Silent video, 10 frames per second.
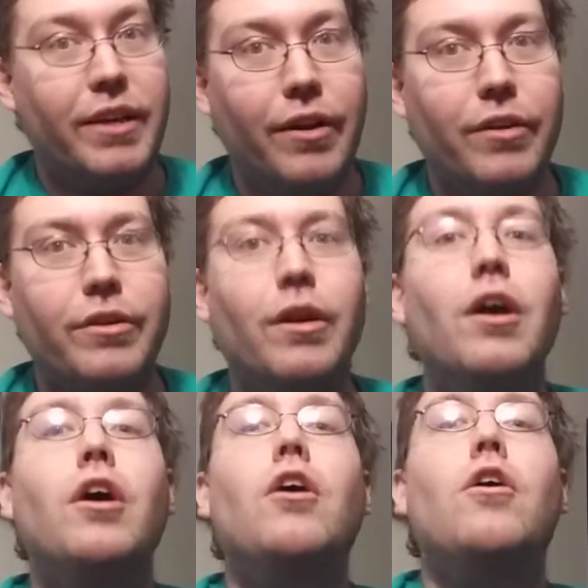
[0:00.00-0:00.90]
character,
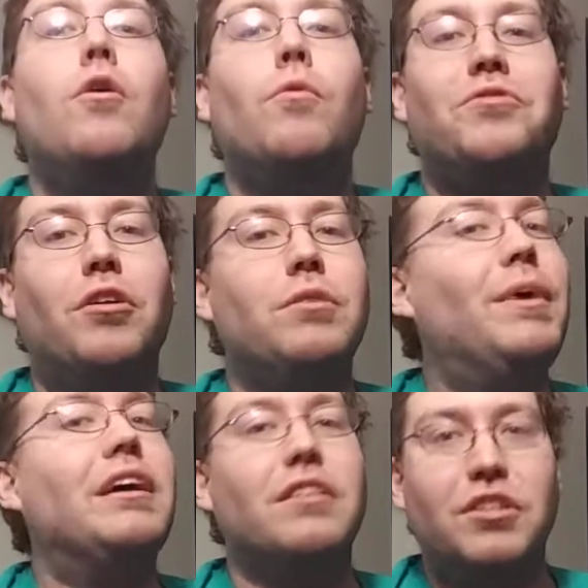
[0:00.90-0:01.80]
we're talking
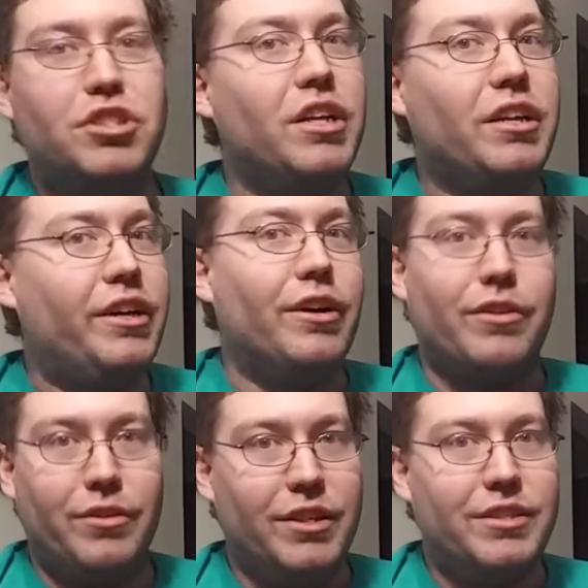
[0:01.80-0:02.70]
about a legit
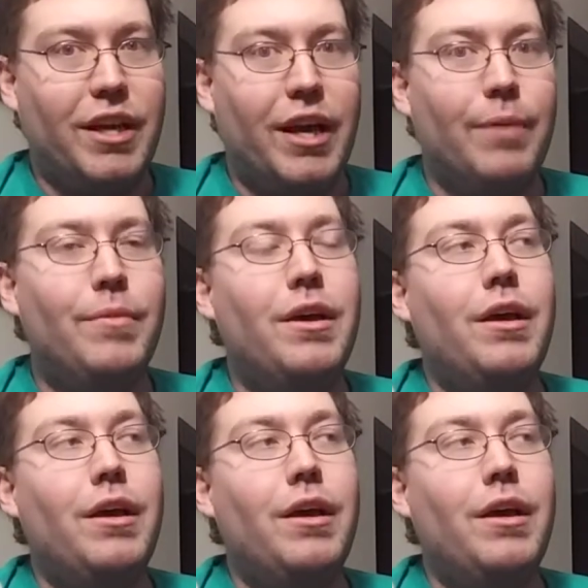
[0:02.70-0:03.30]
character this time,